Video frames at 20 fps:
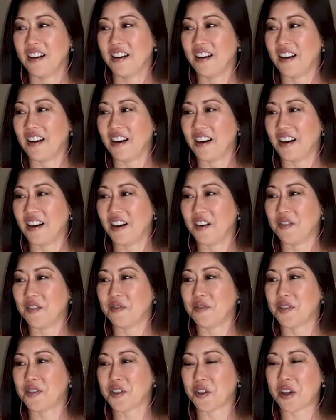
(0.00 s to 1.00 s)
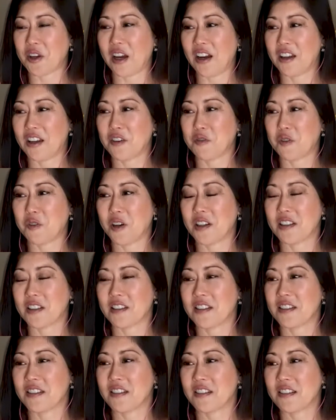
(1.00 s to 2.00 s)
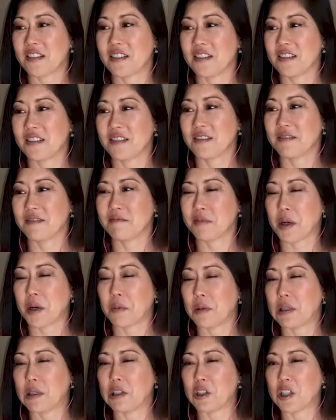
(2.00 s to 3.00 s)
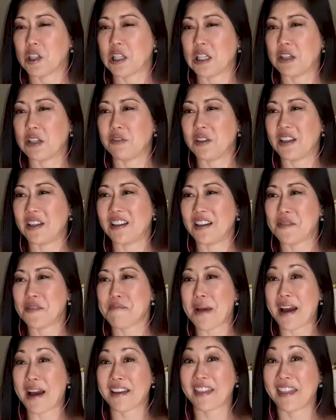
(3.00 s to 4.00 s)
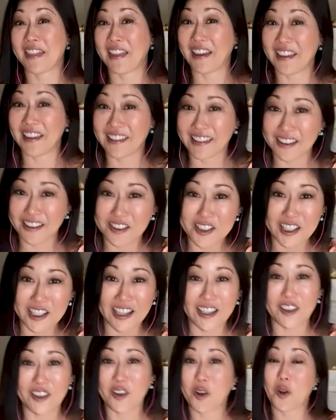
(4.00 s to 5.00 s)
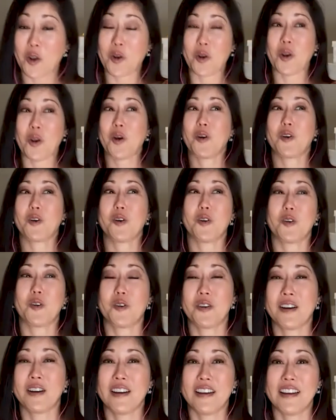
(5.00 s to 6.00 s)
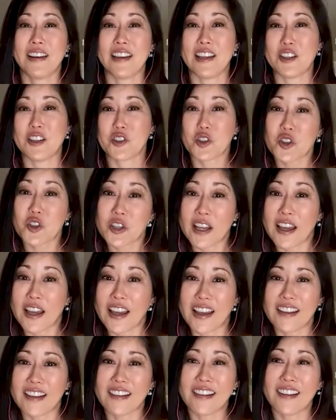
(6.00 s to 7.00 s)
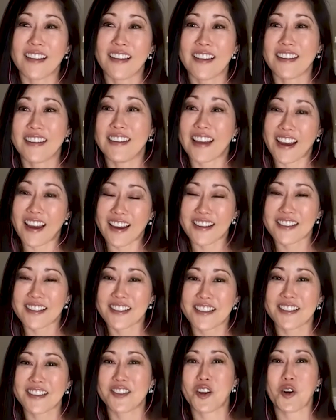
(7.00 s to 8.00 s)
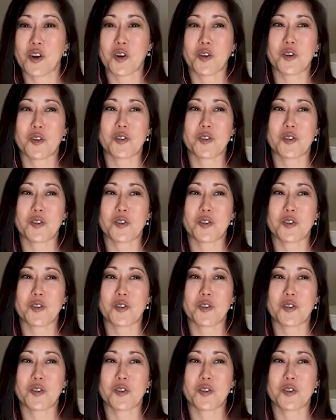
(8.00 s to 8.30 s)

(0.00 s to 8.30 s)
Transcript: yeah, it was probably early evening. And back then there's like no internet yet, no